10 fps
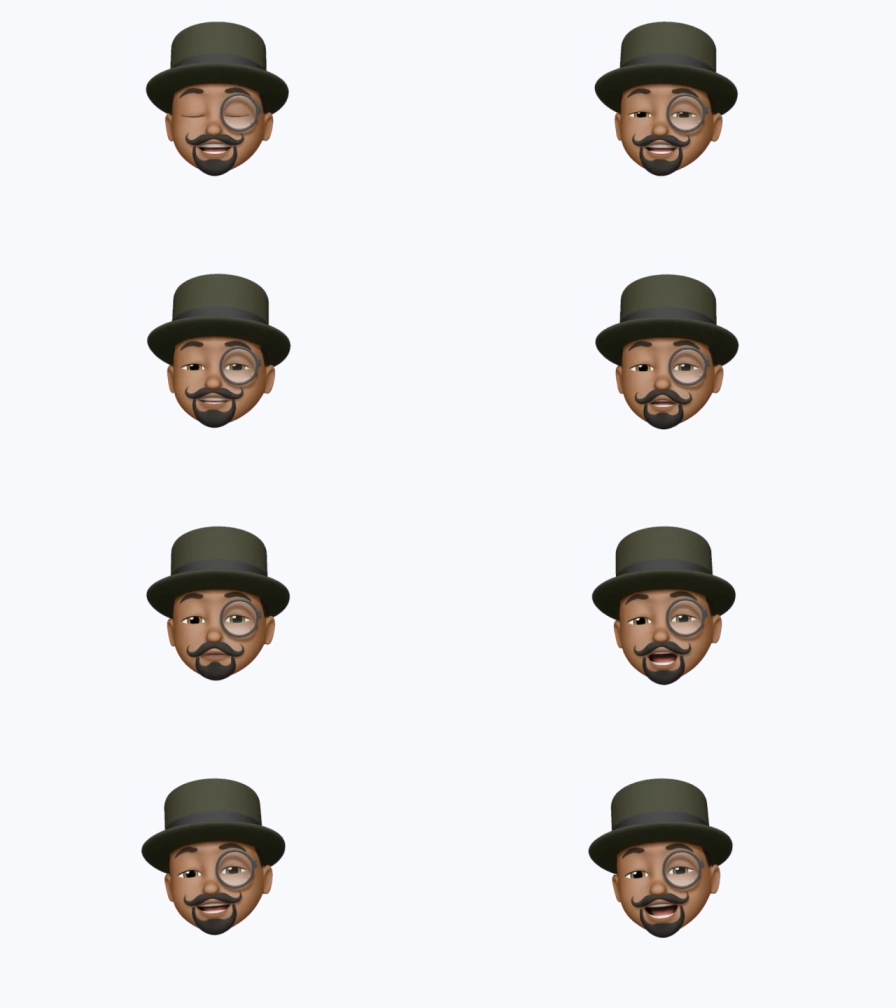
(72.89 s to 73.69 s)
So
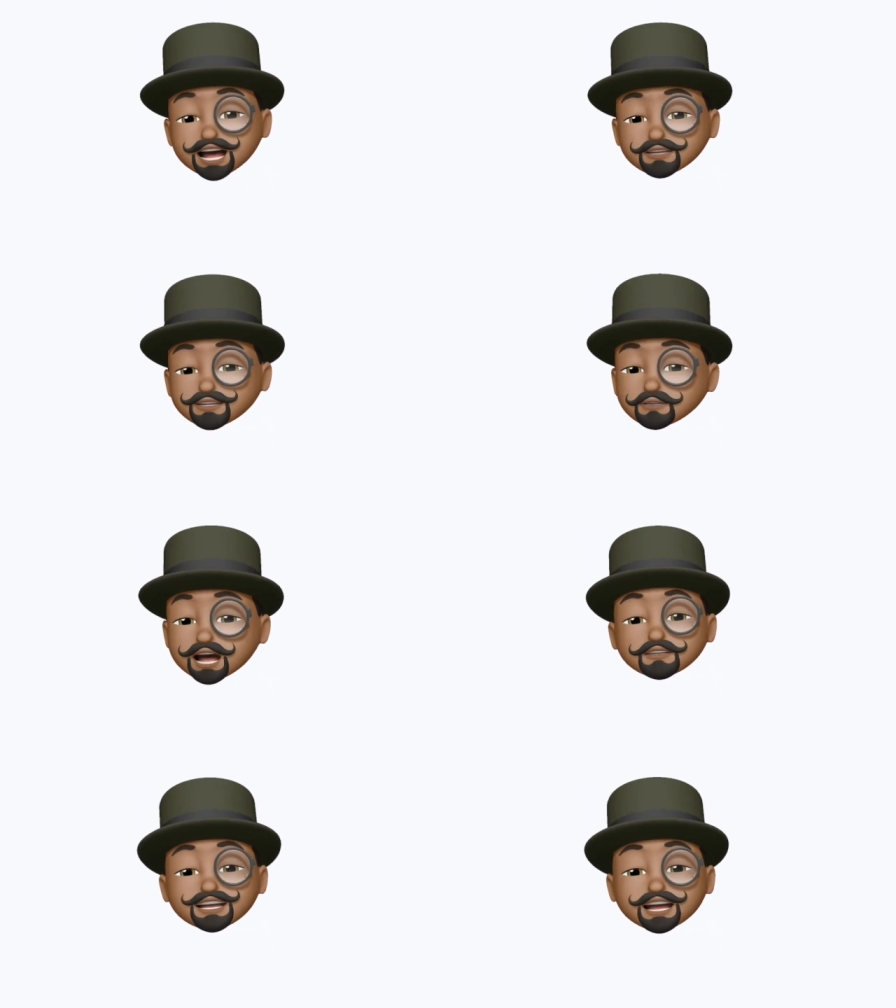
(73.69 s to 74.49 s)
by now, you
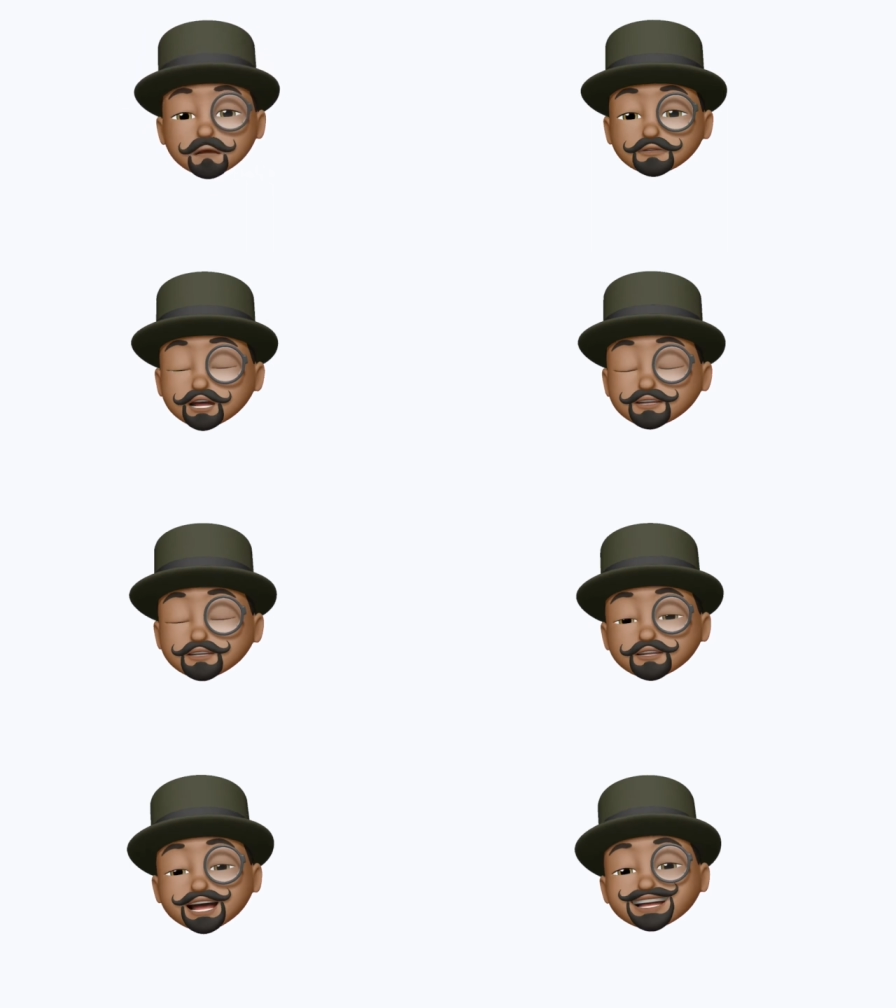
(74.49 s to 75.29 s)
have a number of
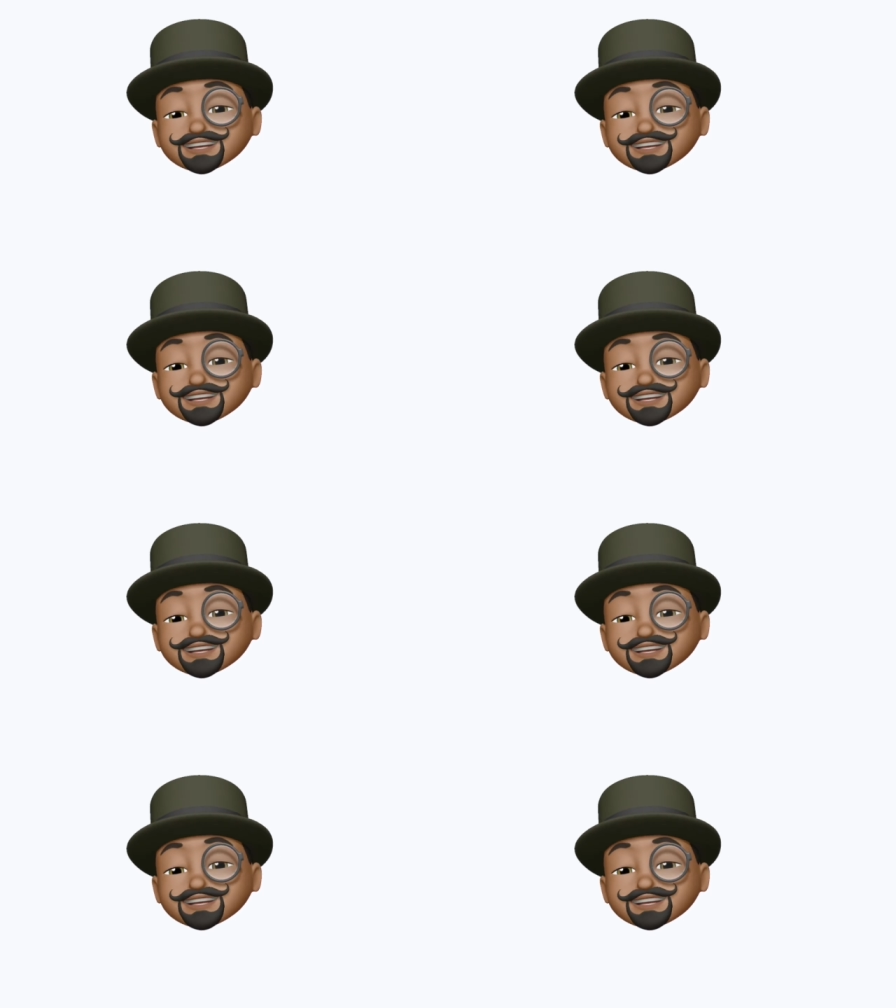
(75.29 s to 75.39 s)
great